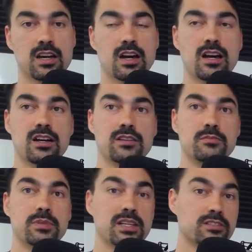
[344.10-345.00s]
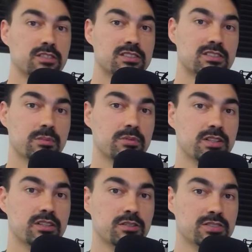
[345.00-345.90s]
uh, because you can
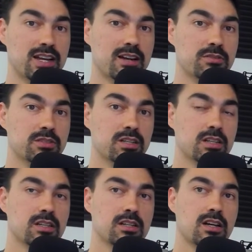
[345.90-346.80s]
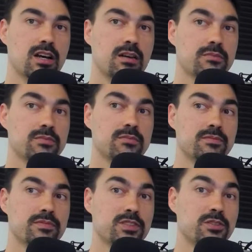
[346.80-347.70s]
separate those out. Um,
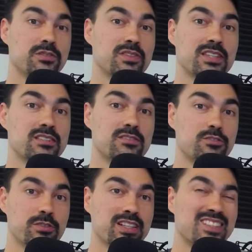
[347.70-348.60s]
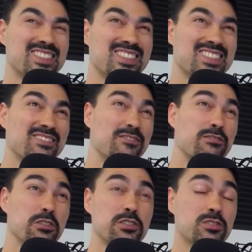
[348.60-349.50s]
this tree is
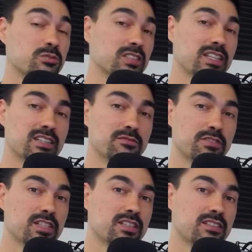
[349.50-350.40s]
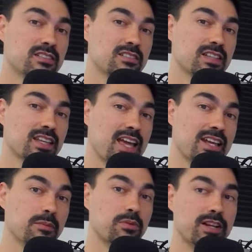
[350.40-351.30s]
virtually infinite. Like
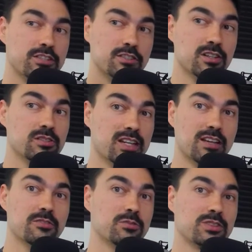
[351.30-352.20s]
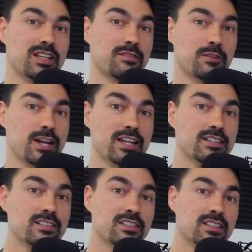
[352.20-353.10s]
any branch you go down will never
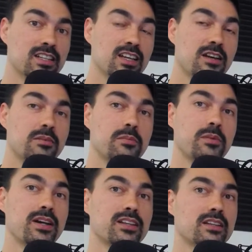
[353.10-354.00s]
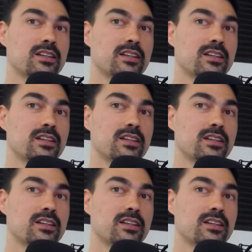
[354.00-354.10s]
end, but